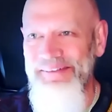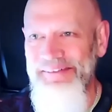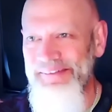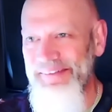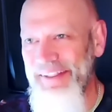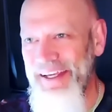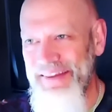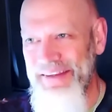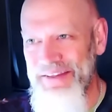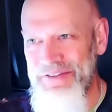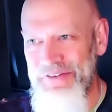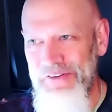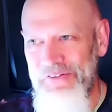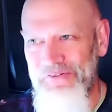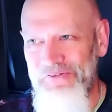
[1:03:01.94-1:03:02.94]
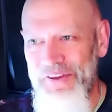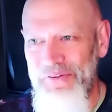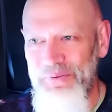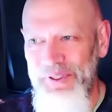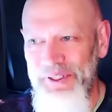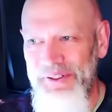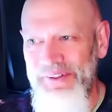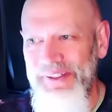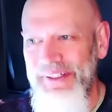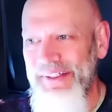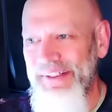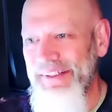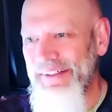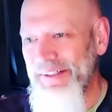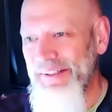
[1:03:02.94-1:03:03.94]
get this fifth wheel
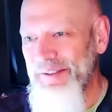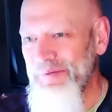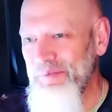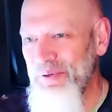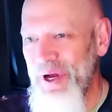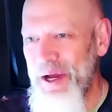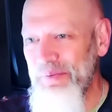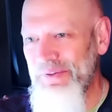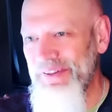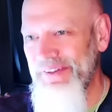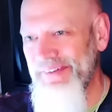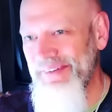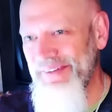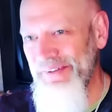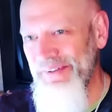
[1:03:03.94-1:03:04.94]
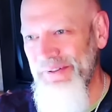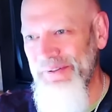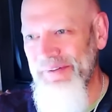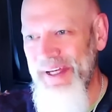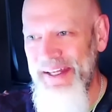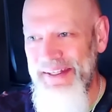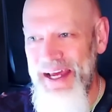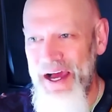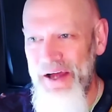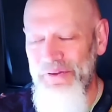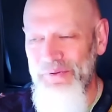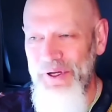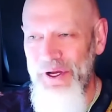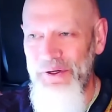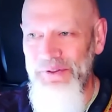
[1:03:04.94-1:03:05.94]
prepped to head down the
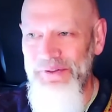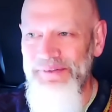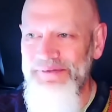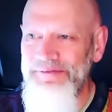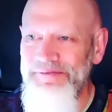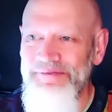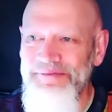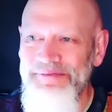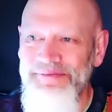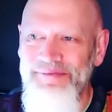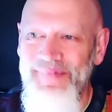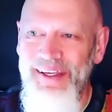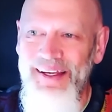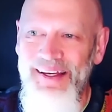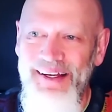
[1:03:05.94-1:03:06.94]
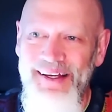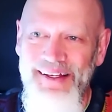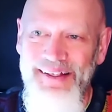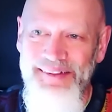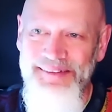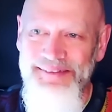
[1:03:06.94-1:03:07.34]
road, I